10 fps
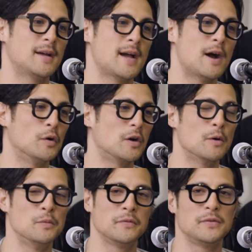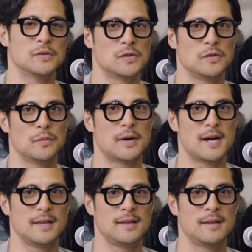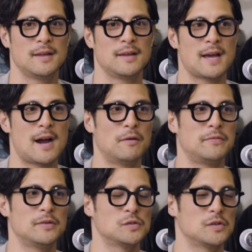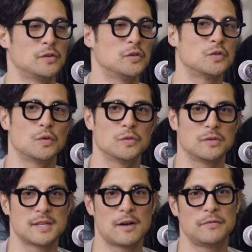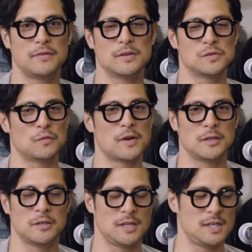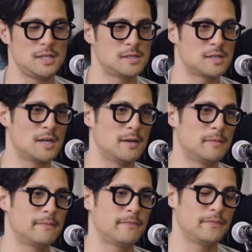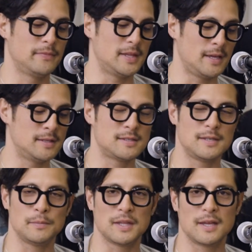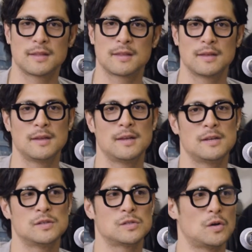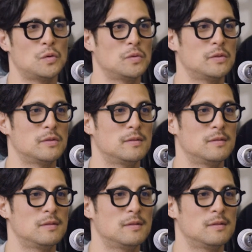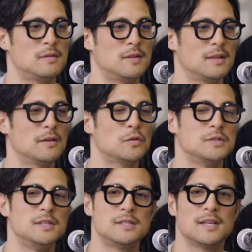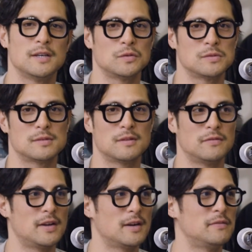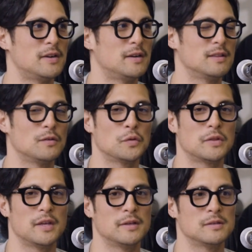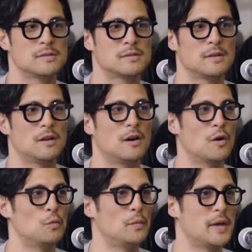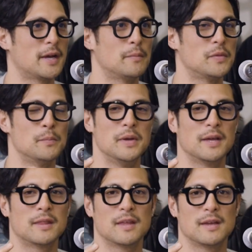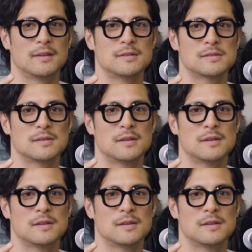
a garment feels on your body, how it feels on your shoulders, how it feels around your knees, the inseam length. So the little details, the very, very little things are what make up the big things.